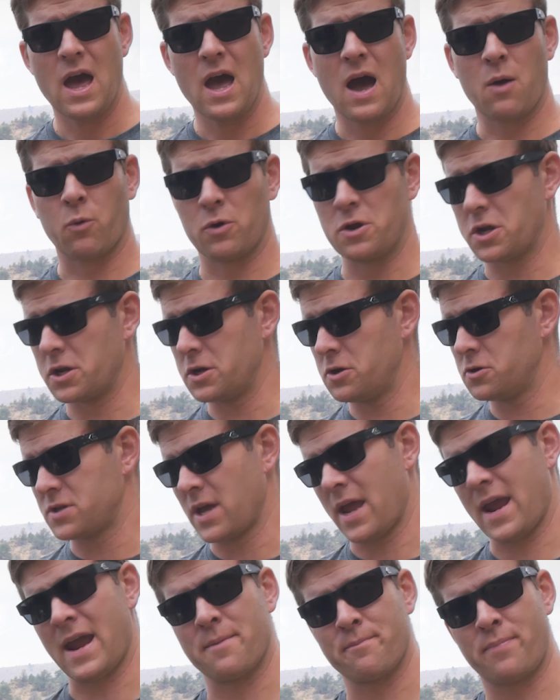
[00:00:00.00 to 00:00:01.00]
where you can use
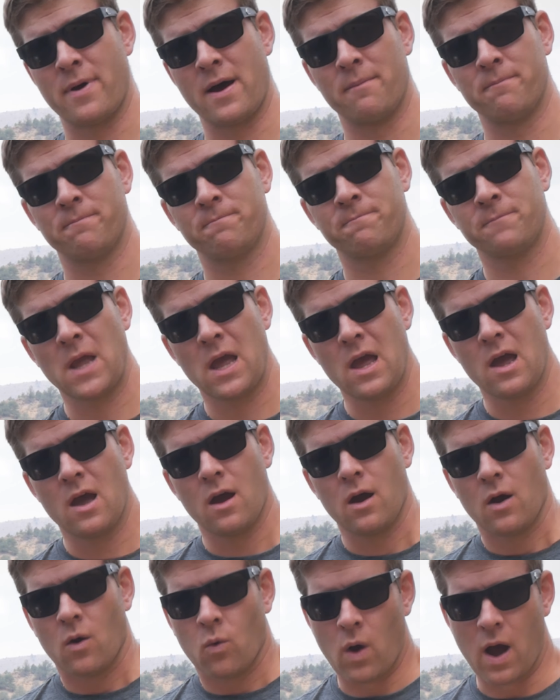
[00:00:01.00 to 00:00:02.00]
the hand pump.
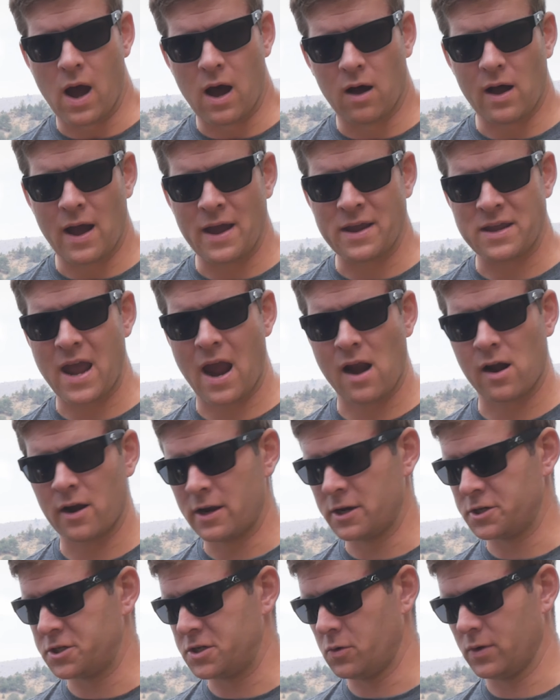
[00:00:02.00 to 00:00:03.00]
Well, I encountered
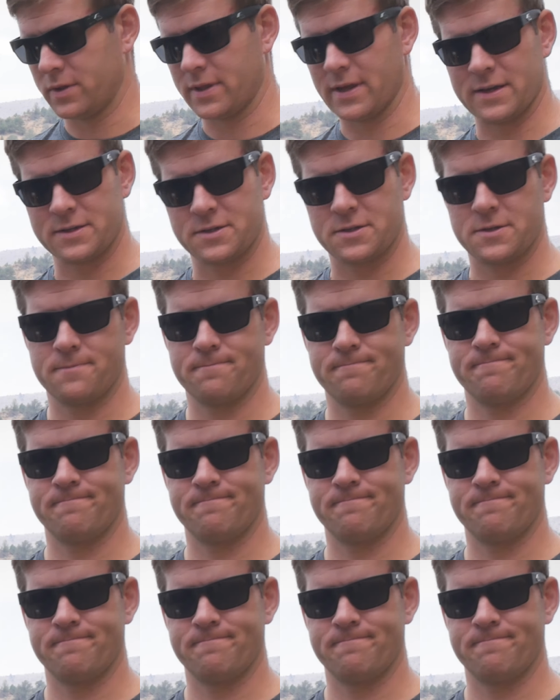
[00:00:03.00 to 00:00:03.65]
an issue with this.